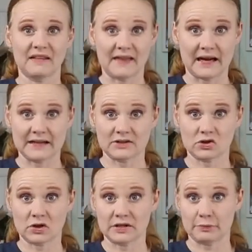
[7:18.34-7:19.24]
That
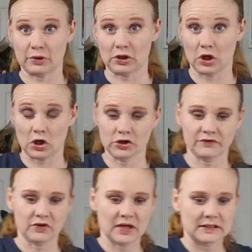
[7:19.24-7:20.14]
exit tray is pretty large
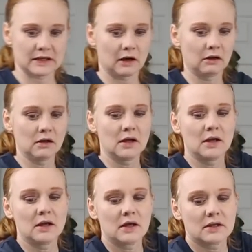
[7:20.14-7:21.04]
if you can't tell.
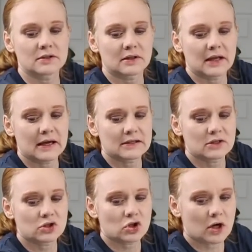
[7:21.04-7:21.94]
So the
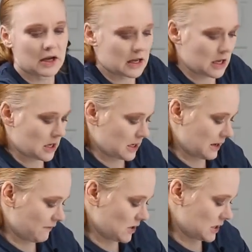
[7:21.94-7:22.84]
exit tray and
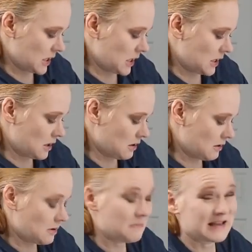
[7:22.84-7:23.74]
everything
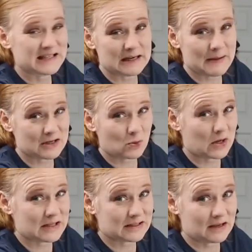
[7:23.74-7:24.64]
makes it about
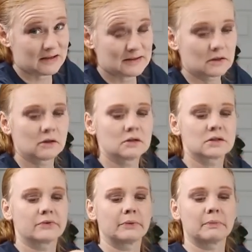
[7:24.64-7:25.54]
26.
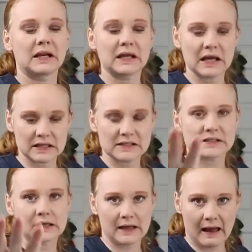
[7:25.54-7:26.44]
So, but it can
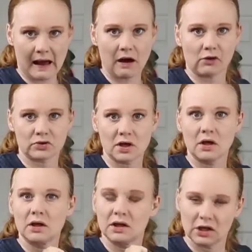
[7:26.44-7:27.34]
stick out,
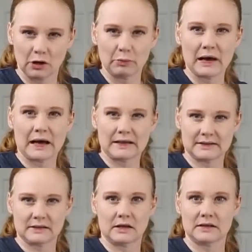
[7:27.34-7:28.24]
you know,
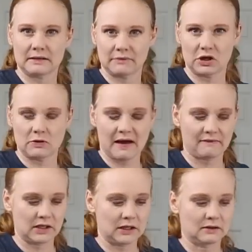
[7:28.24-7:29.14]
past like something you
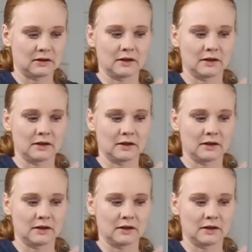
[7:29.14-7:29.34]
have it in.